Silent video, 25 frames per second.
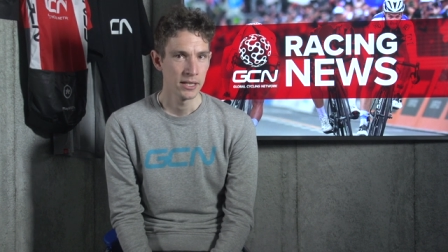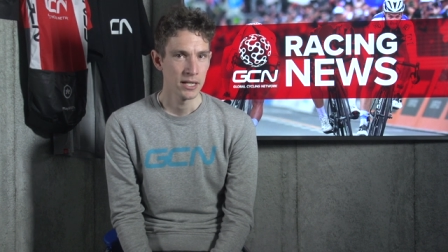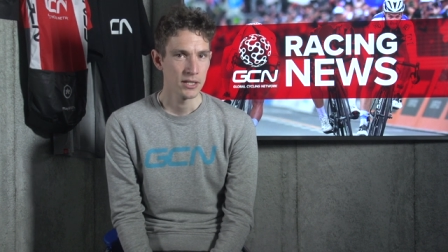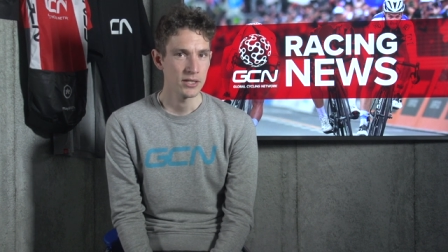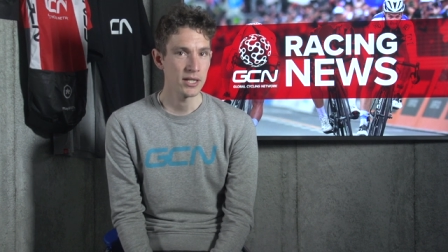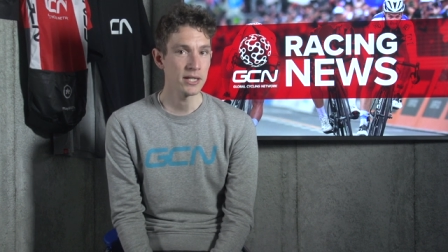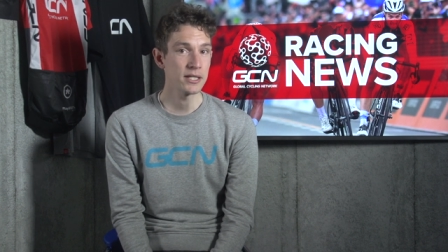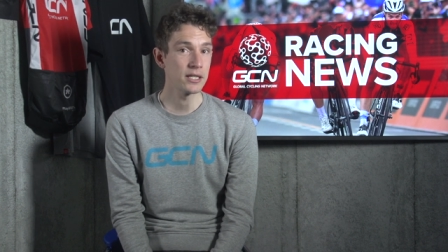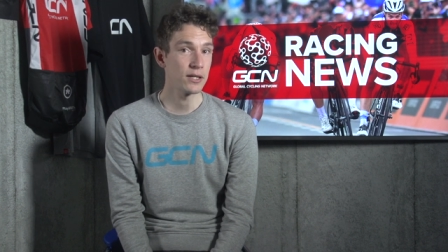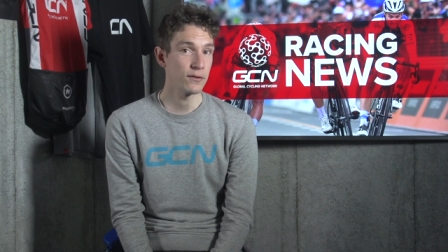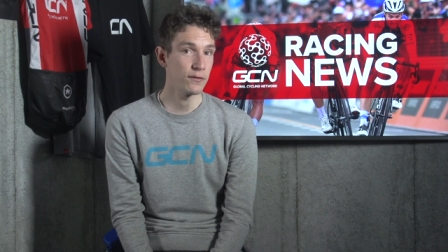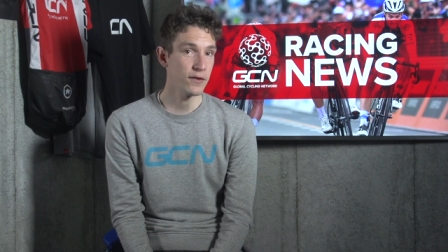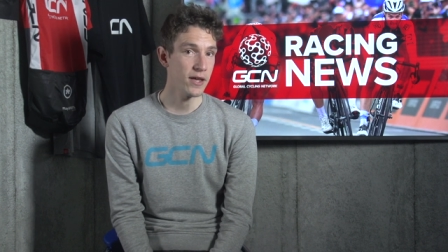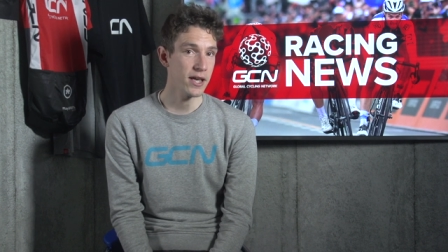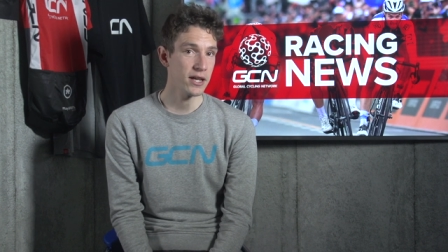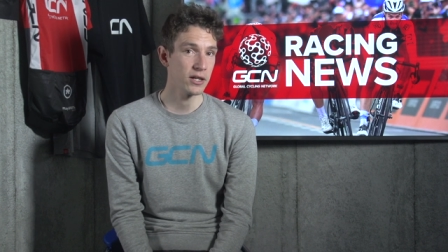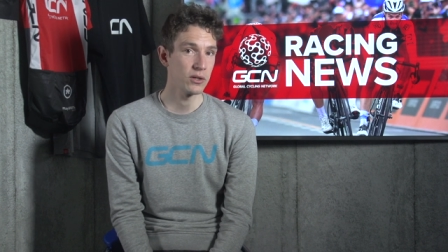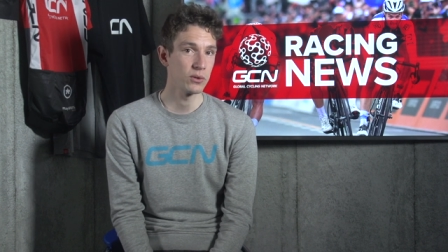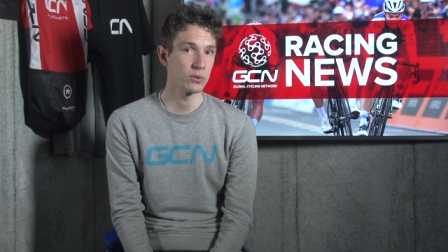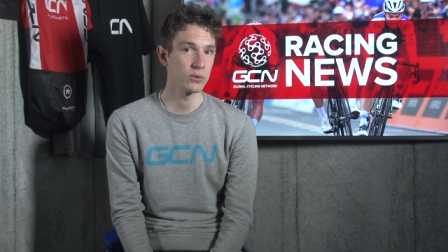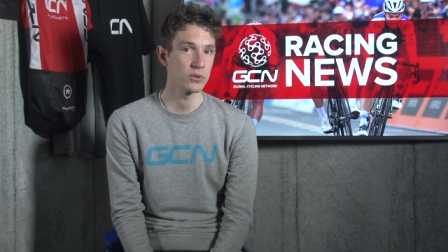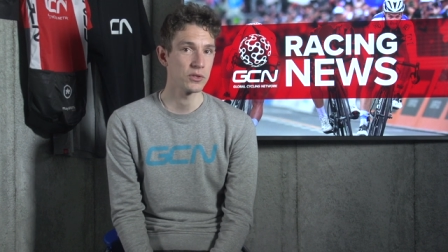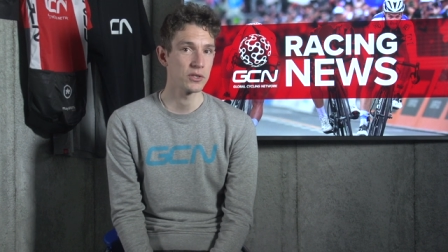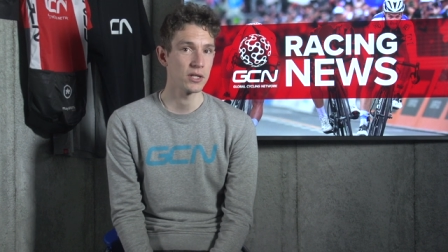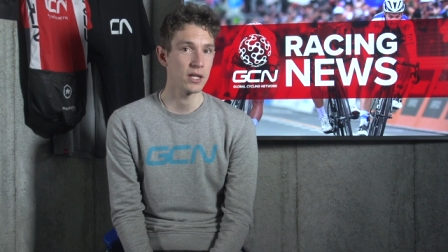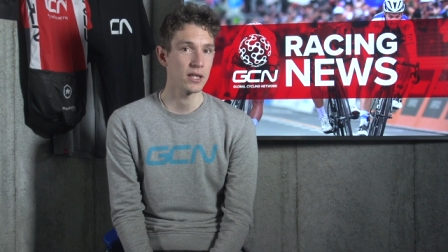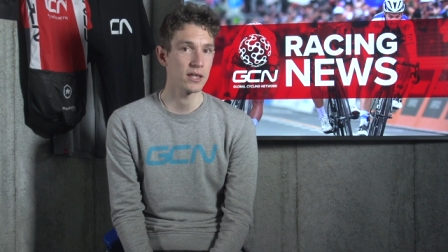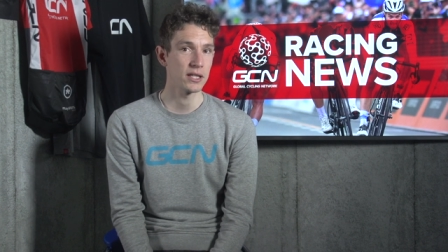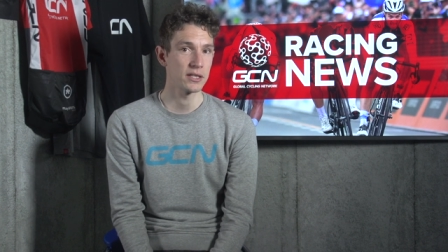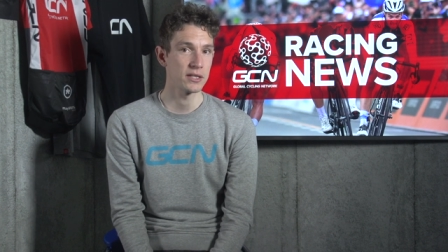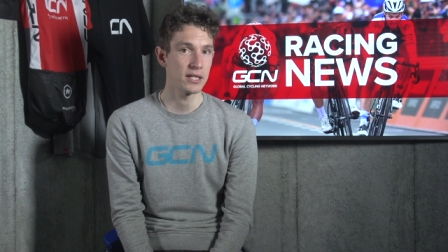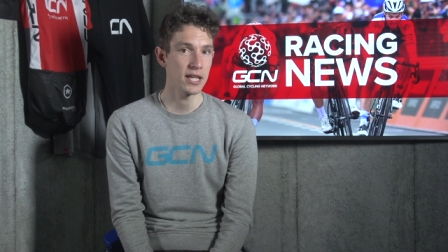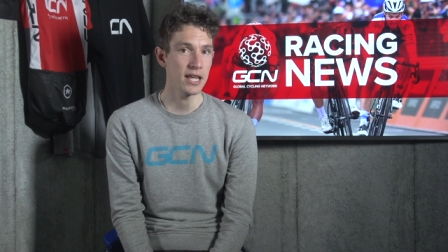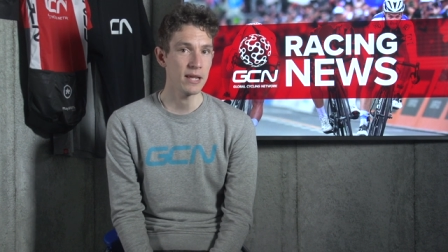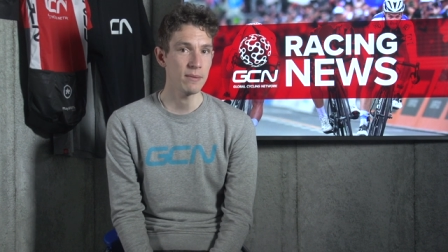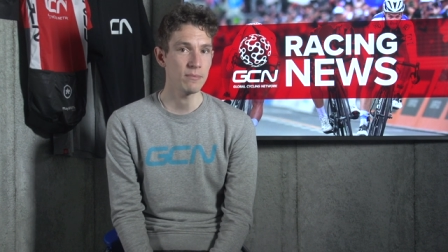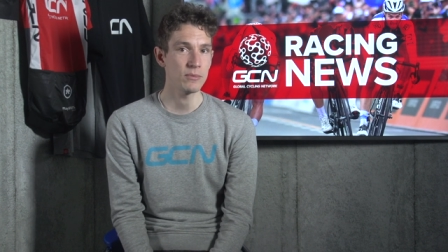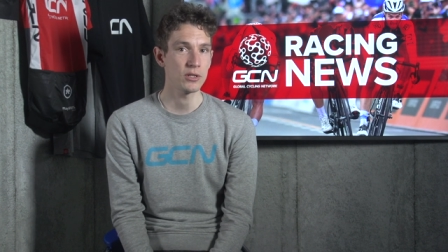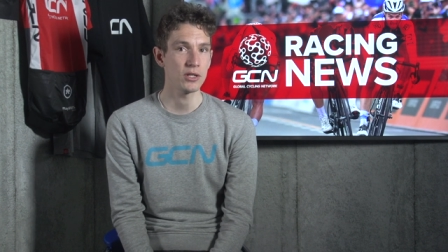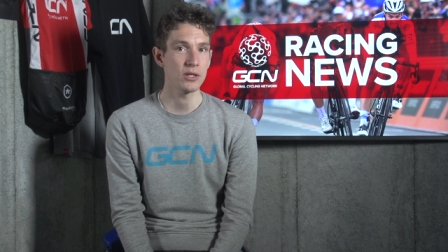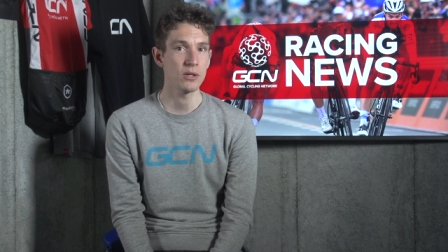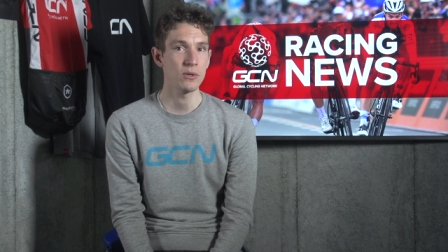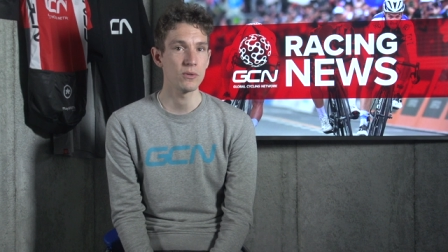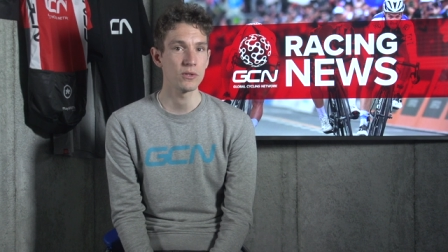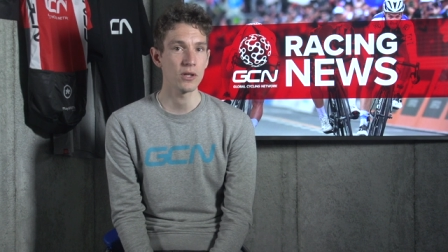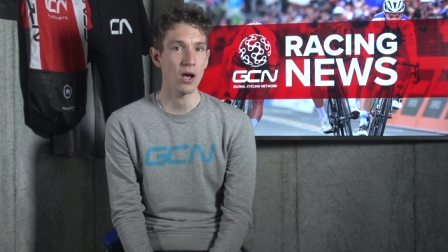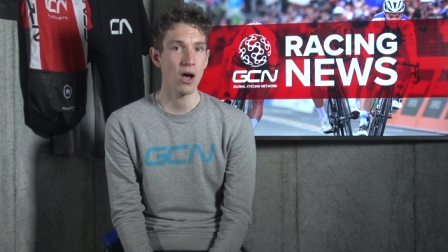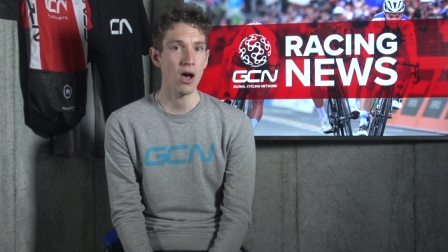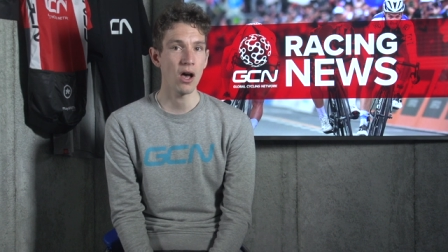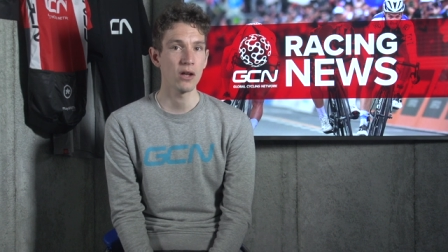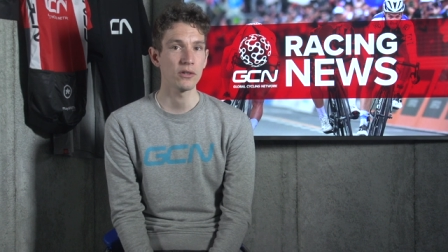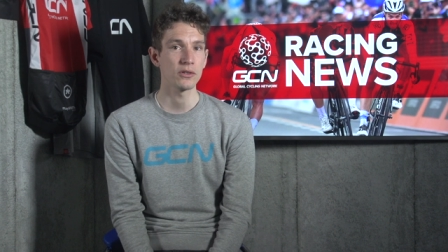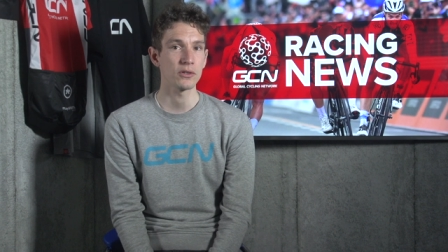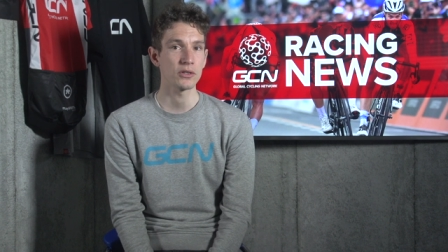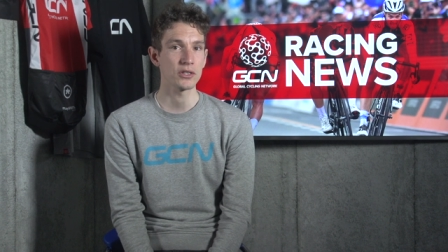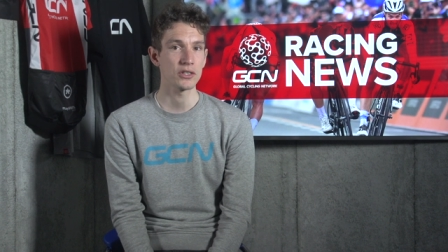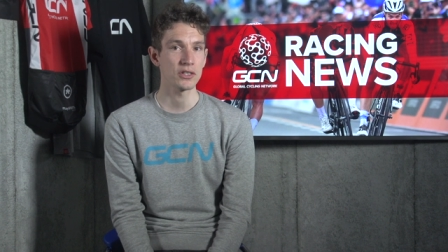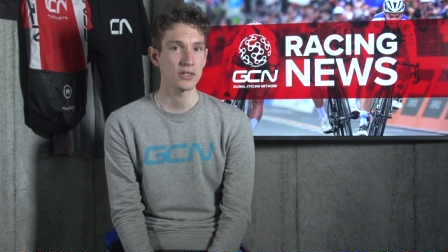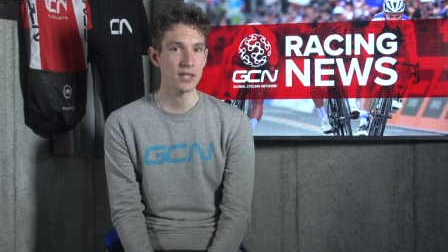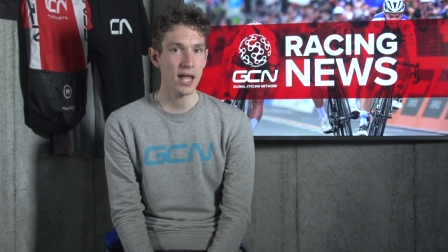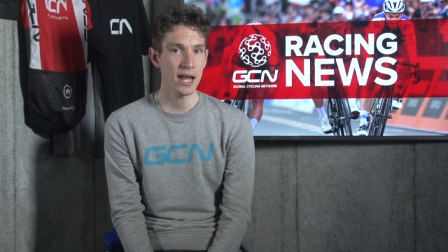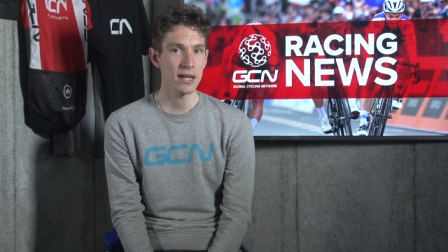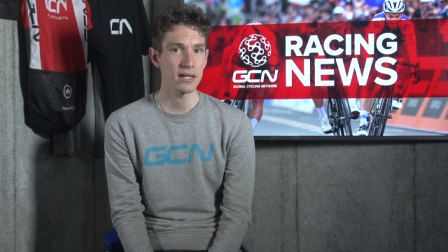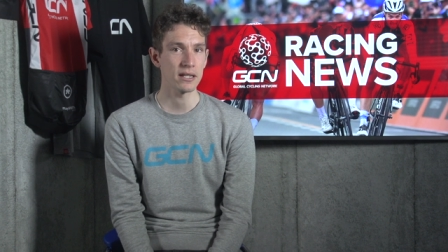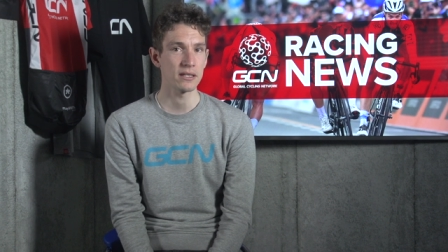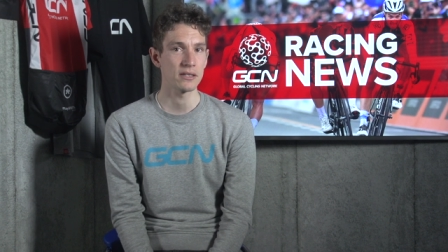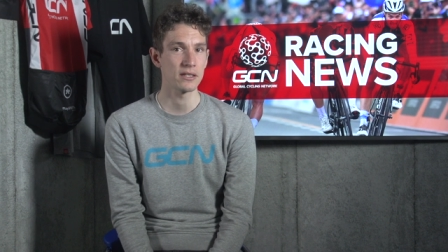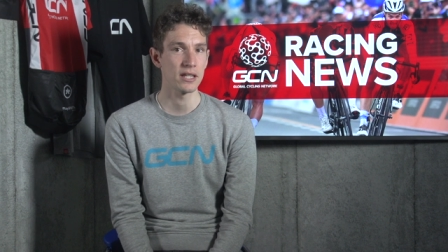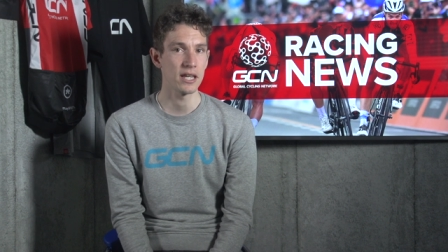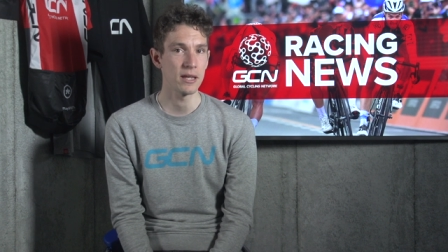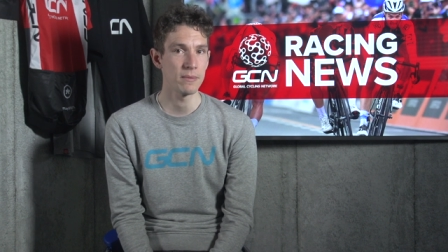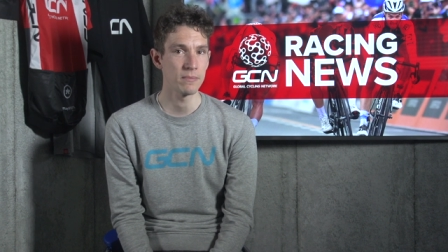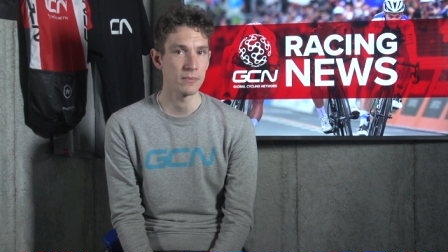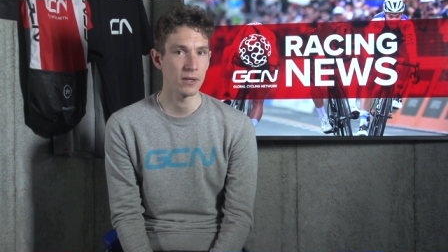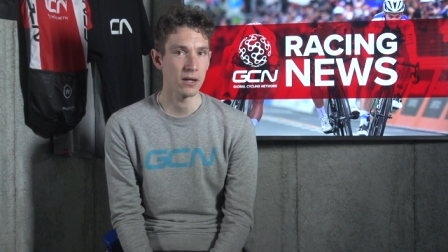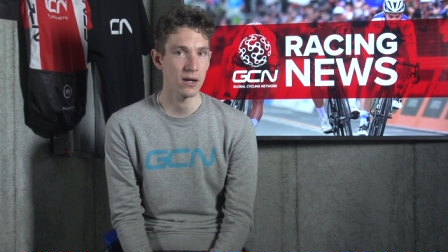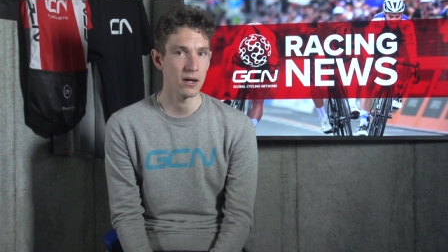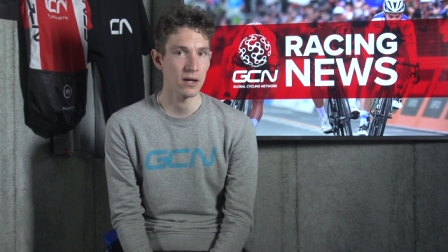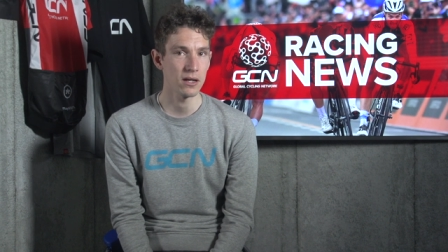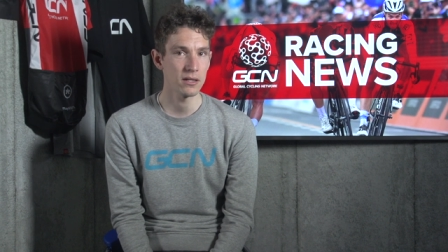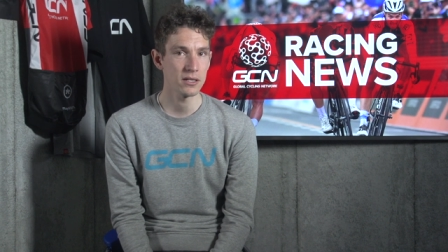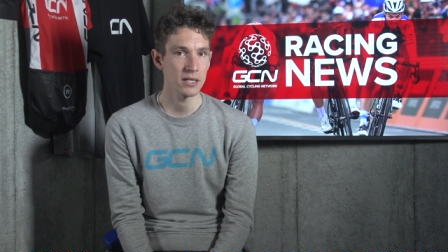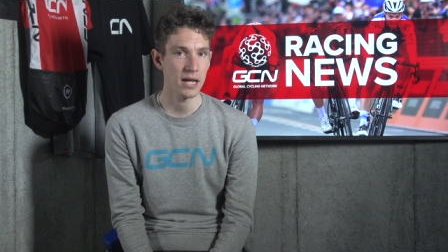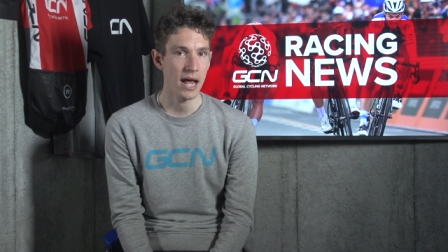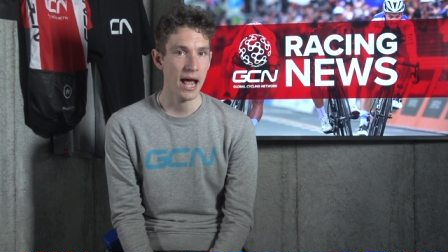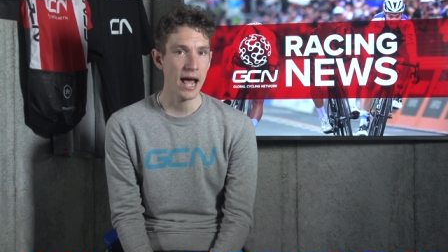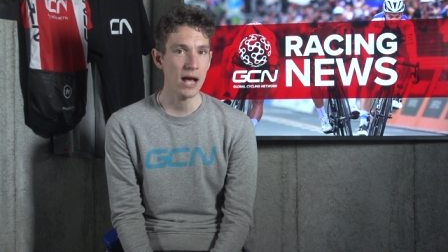Since the vehicles that the teams use aren't your standard team cars,